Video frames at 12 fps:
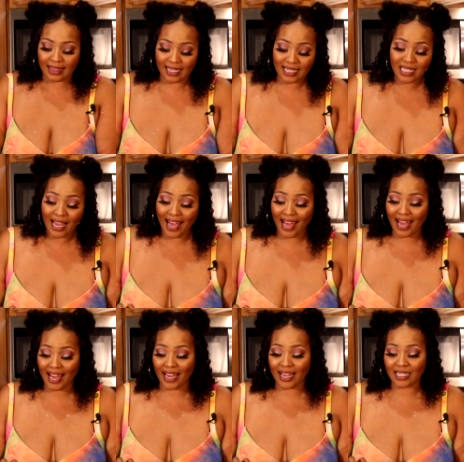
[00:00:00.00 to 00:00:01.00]
This
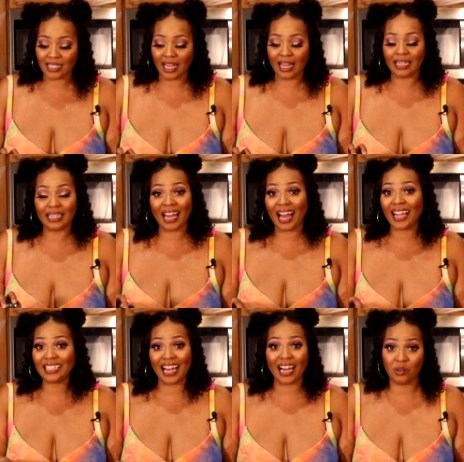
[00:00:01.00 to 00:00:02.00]
has
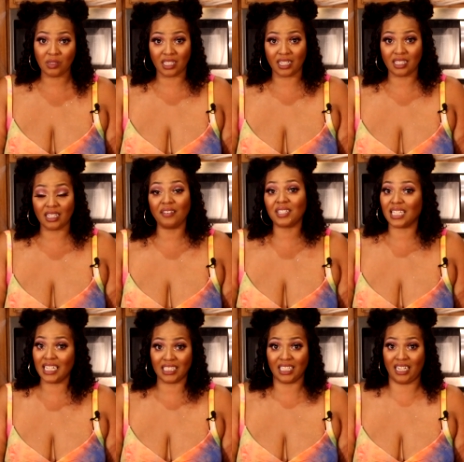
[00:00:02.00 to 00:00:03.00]
9 ounces of
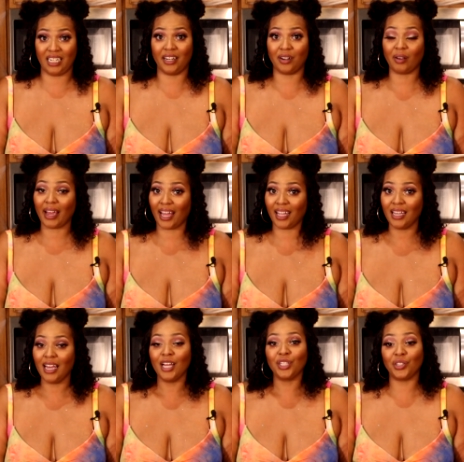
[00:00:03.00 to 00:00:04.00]
seasoning in there, okay?
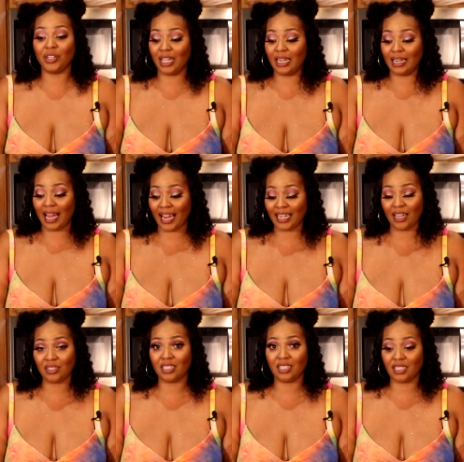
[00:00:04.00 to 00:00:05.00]
So you get 9
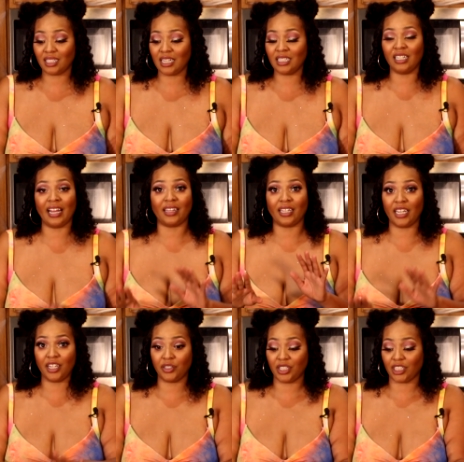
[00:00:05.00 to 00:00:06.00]
ounces of seasoning. At the
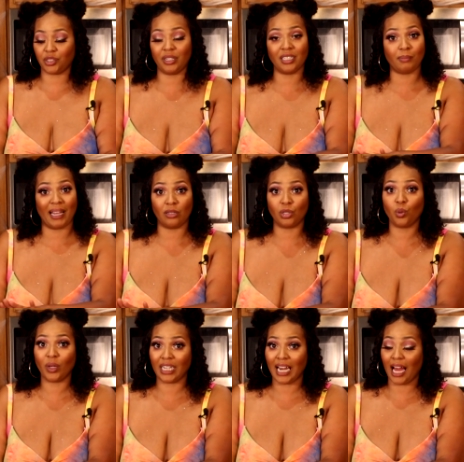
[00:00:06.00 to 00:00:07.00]
introductory, it's about
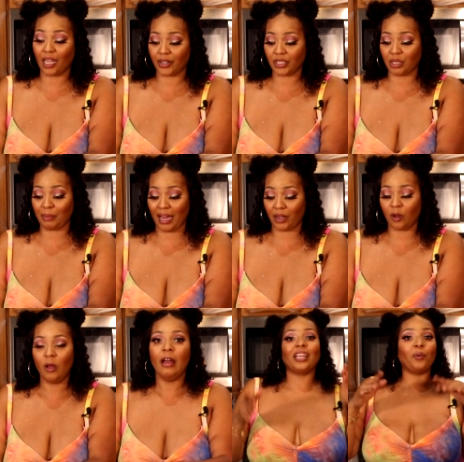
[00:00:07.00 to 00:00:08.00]
$20 a
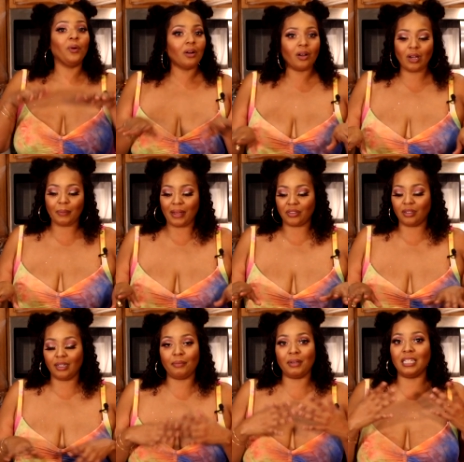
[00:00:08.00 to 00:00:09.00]
bottle. They will go up after
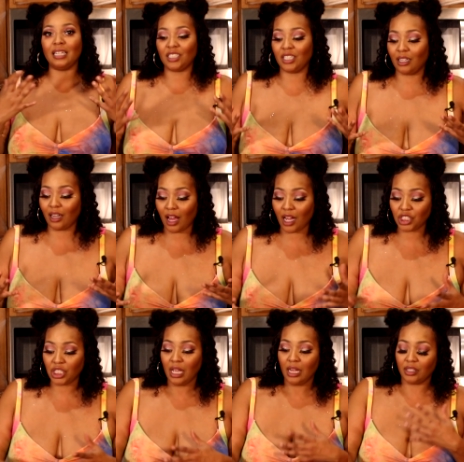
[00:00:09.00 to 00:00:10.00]
the limited edition
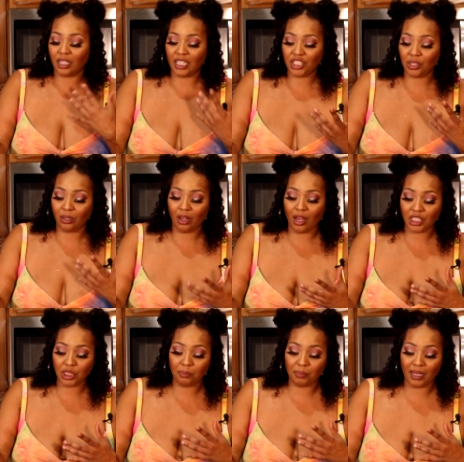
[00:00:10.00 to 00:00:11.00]
launch, the initial
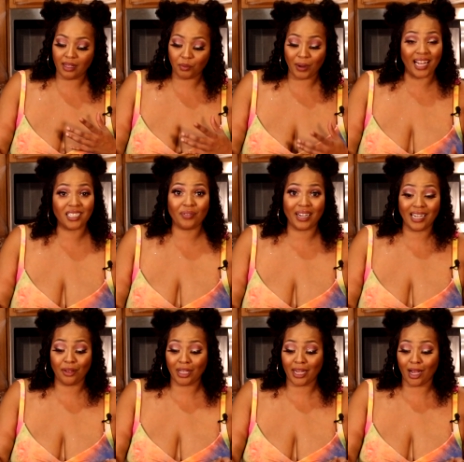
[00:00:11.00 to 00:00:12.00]
launch, but as of right
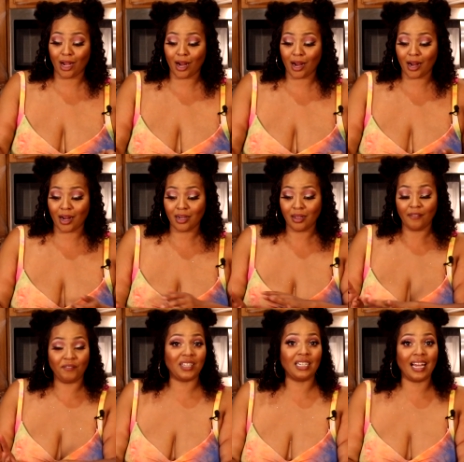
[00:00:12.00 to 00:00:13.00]
now, they are
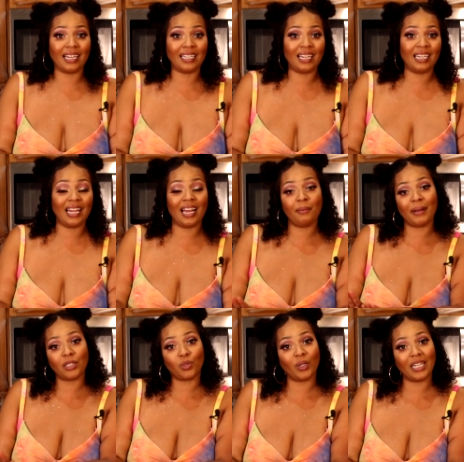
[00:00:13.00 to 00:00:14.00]
$59.99,
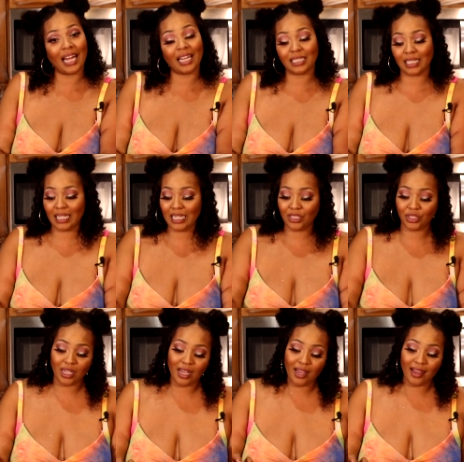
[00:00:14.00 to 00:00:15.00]
about $20
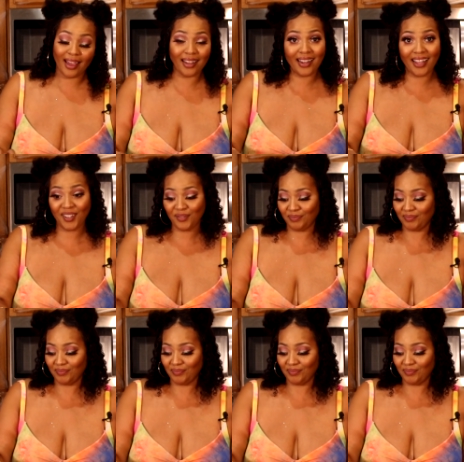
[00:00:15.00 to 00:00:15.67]
each. And yeah,